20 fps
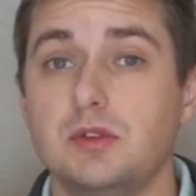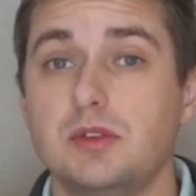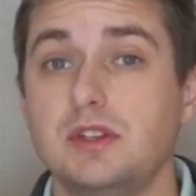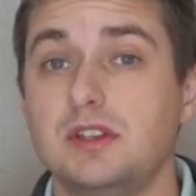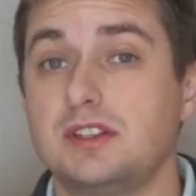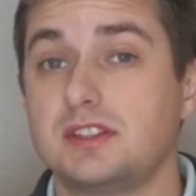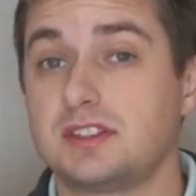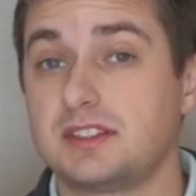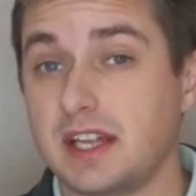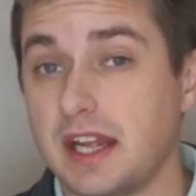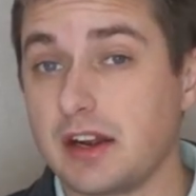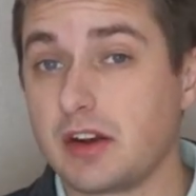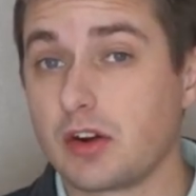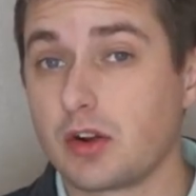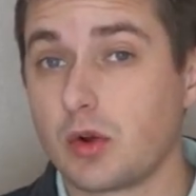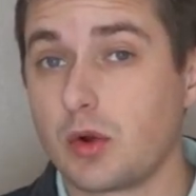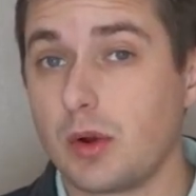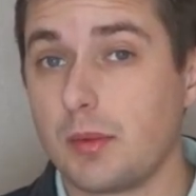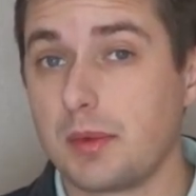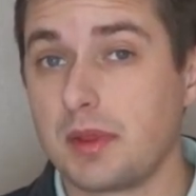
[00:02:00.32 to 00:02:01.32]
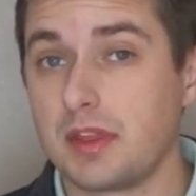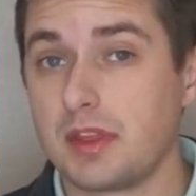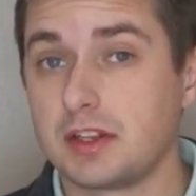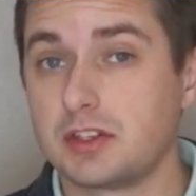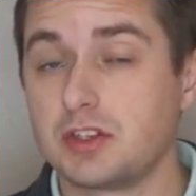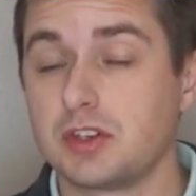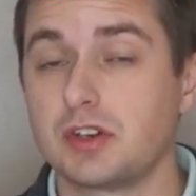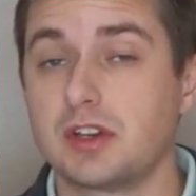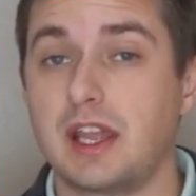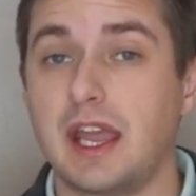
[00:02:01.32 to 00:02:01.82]
the standard equipment
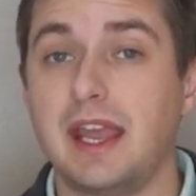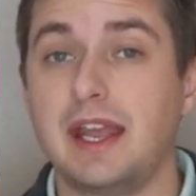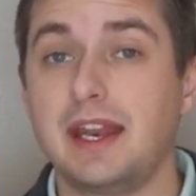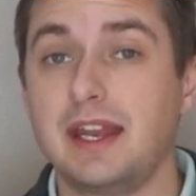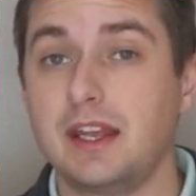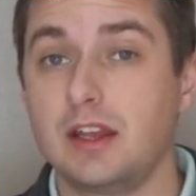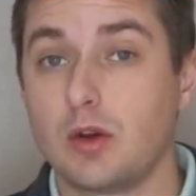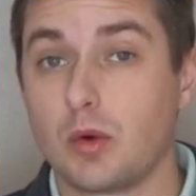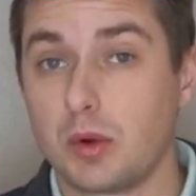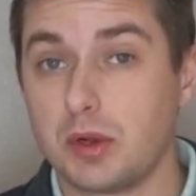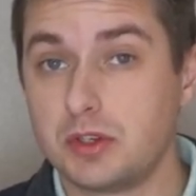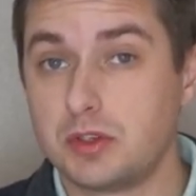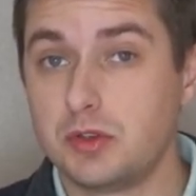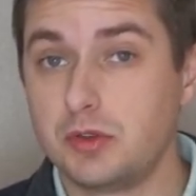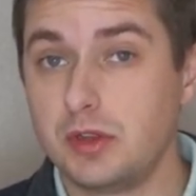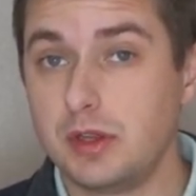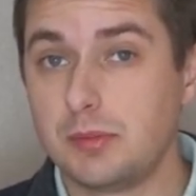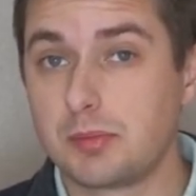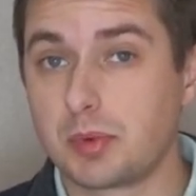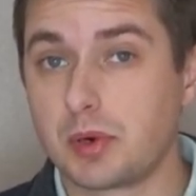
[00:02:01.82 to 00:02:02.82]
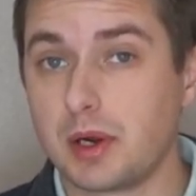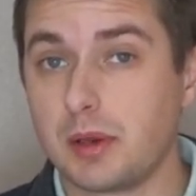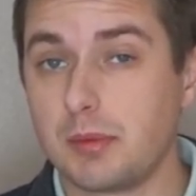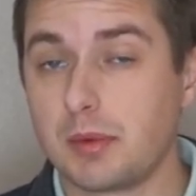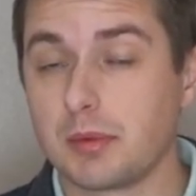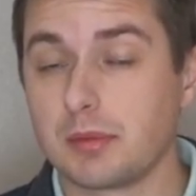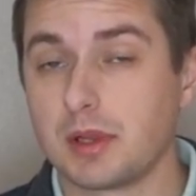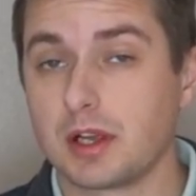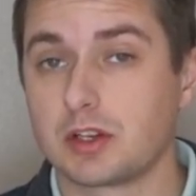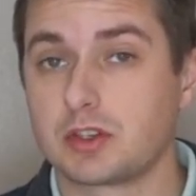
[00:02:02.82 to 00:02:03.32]
that you're gaining going to the
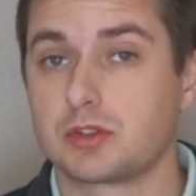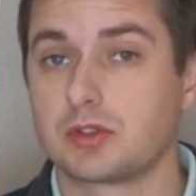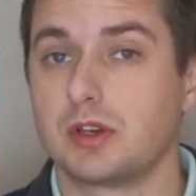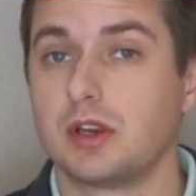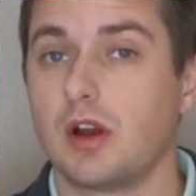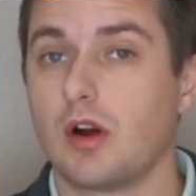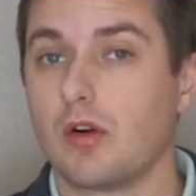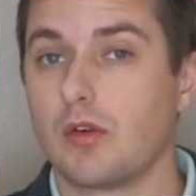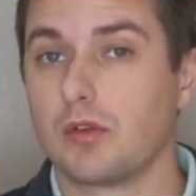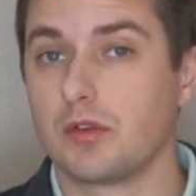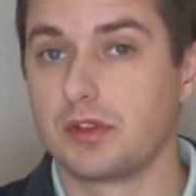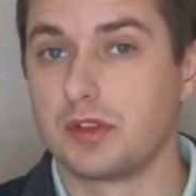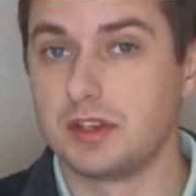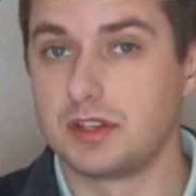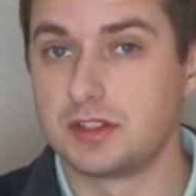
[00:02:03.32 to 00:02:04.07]
premium luxury over the